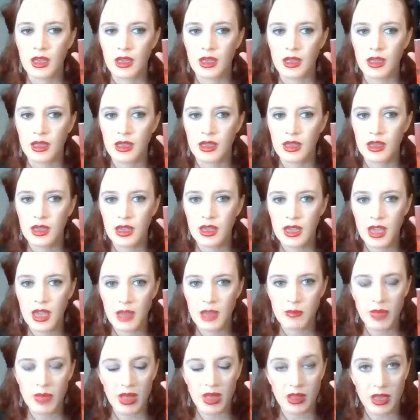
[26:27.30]
he
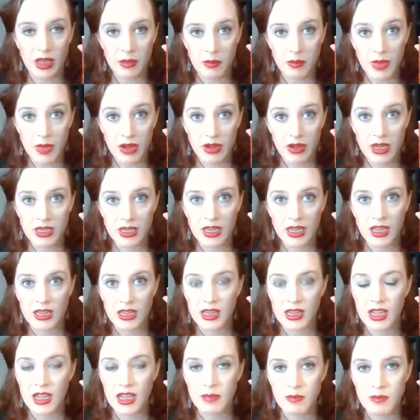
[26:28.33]
and Belle get married
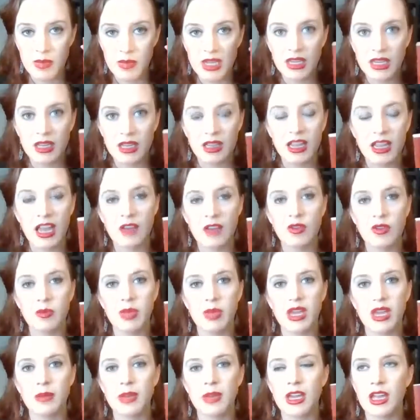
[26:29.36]
and they immediately have a
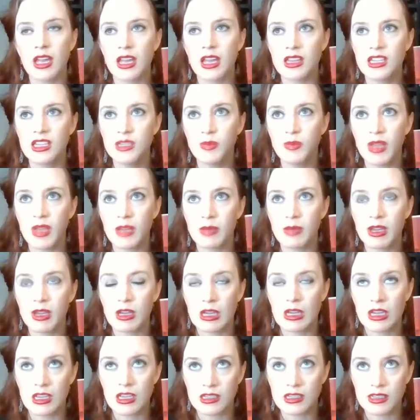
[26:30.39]
baby. And this
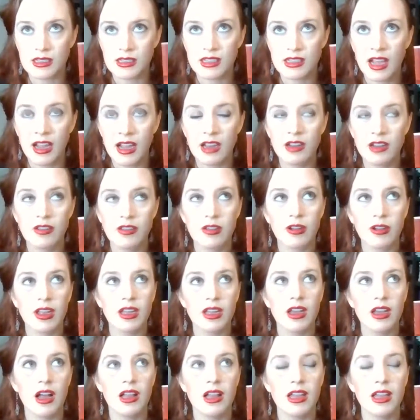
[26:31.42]
baby is a scion of the
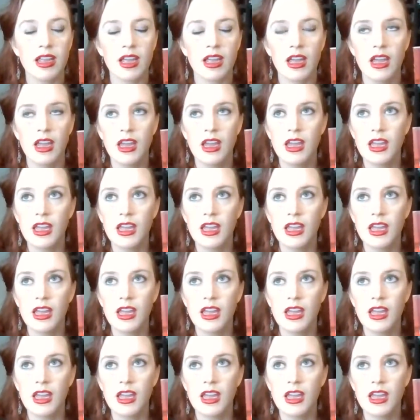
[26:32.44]
Great Culling.